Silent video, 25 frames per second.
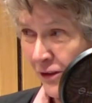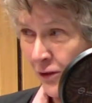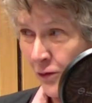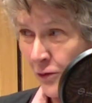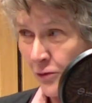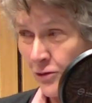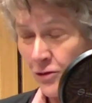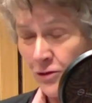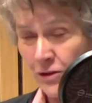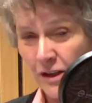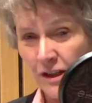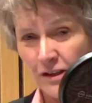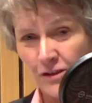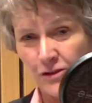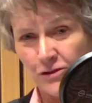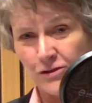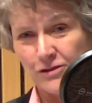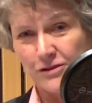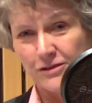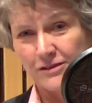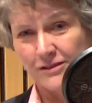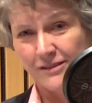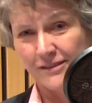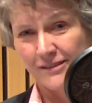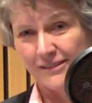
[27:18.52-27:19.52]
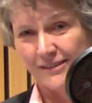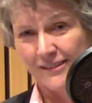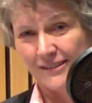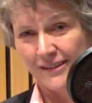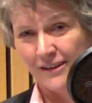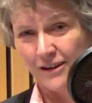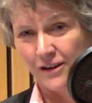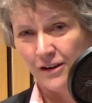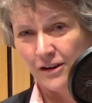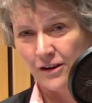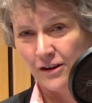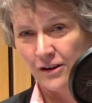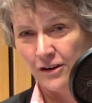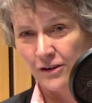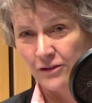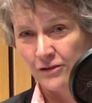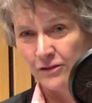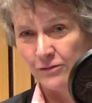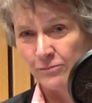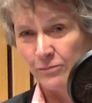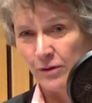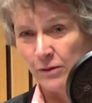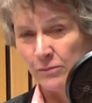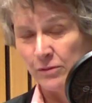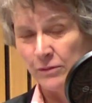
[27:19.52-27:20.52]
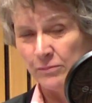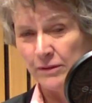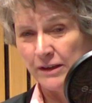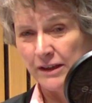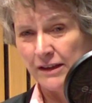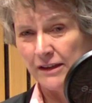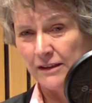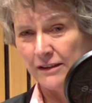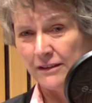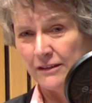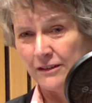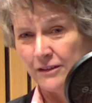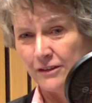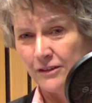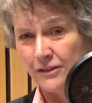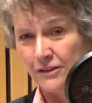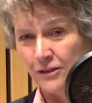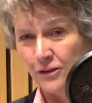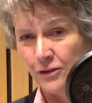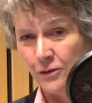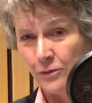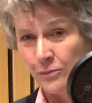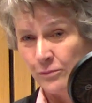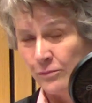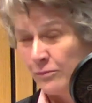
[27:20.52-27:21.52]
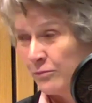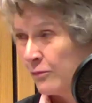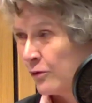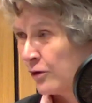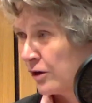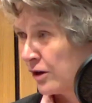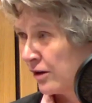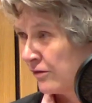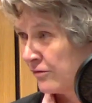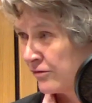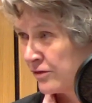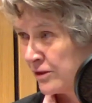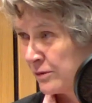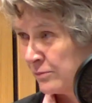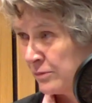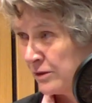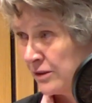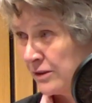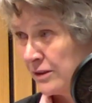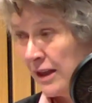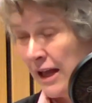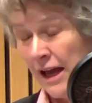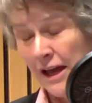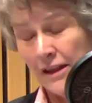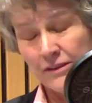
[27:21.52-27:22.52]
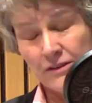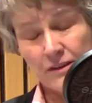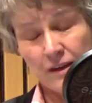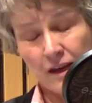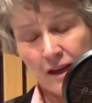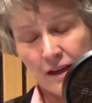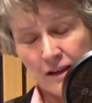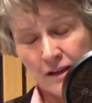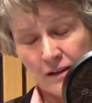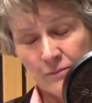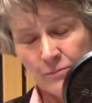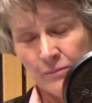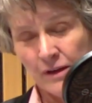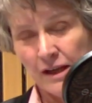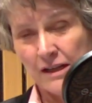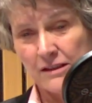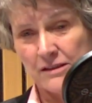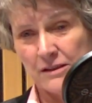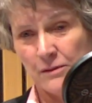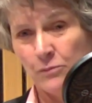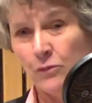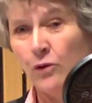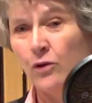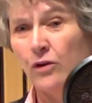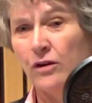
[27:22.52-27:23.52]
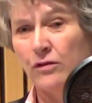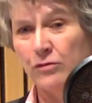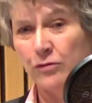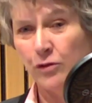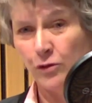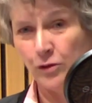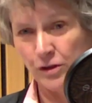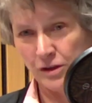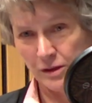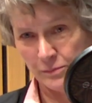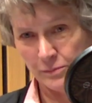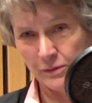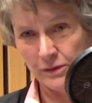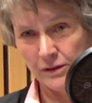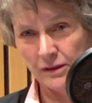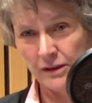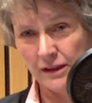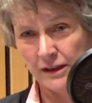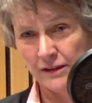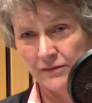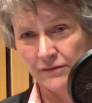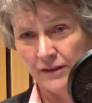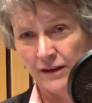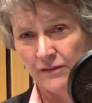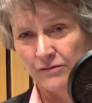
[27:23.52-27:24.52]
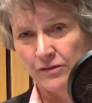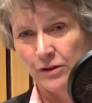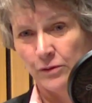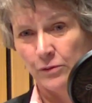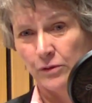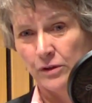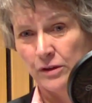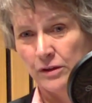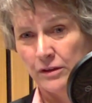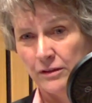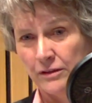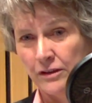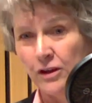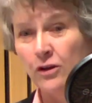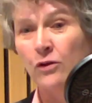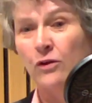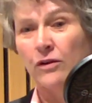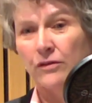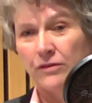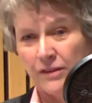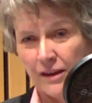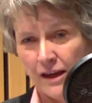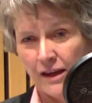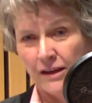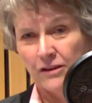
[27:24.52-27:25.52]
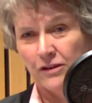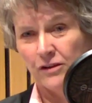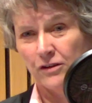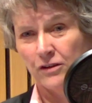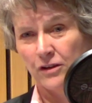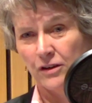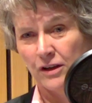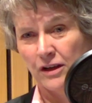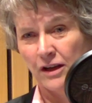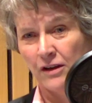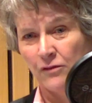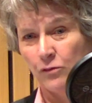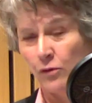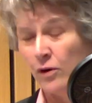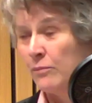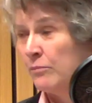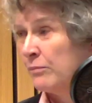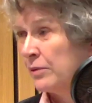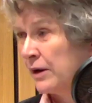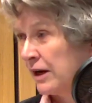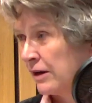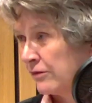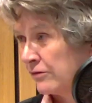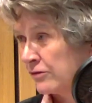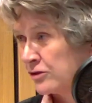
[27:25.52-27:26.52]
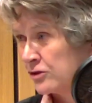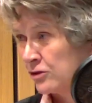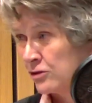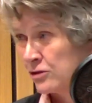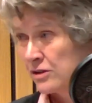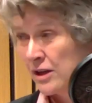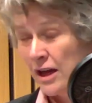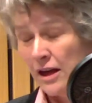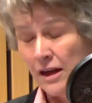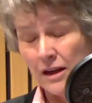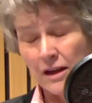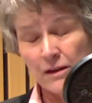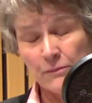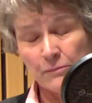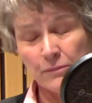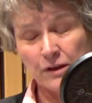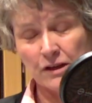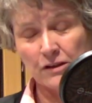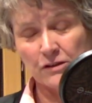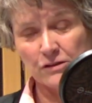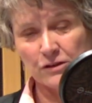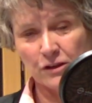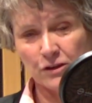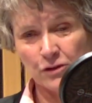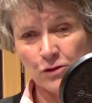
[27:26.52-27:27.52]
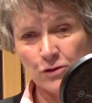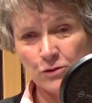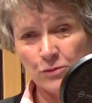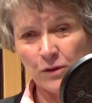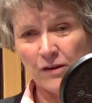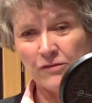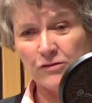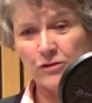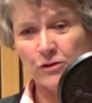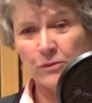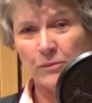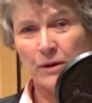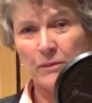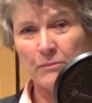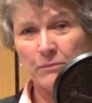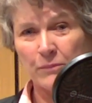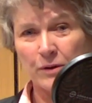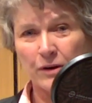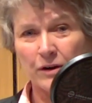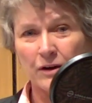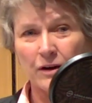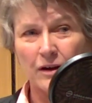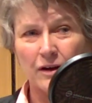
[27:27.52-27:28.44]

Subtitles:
trainers are probably more comfortable, and it makes it more affordable if everyone then you can have one pair of shoes, because of course we have to remember